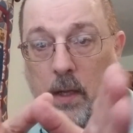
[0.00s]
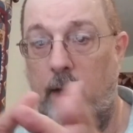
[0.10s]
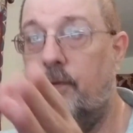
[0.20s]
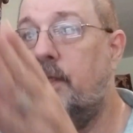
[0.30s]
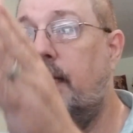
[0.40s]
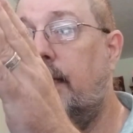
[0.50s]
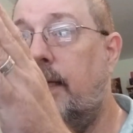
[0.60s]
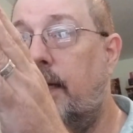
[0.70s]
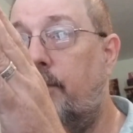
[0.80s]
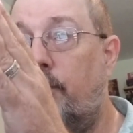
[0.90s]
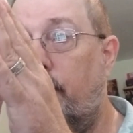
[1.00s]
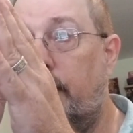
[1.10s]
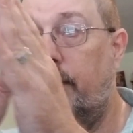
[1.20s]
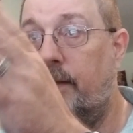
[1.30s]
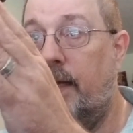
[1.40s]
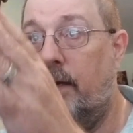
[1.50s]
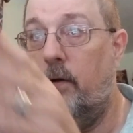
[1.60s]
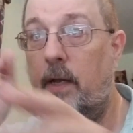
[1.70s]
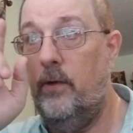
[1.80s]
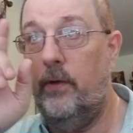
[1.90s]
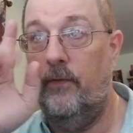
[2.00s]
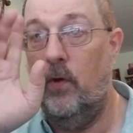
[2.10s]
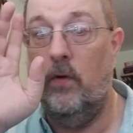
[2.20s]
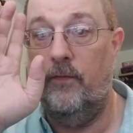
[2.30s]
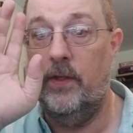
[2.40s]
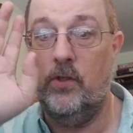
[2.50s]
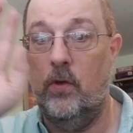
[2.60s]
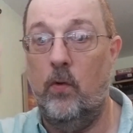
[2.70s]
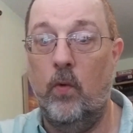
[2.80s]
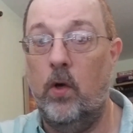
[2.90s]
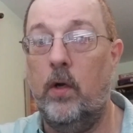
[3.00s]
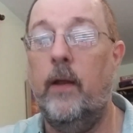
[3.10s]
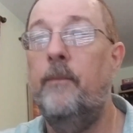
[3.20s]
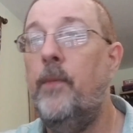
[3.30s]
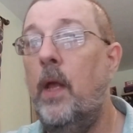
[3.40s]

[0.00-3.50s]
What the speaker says: I have a second camera running there. I don't even know if it's going to work.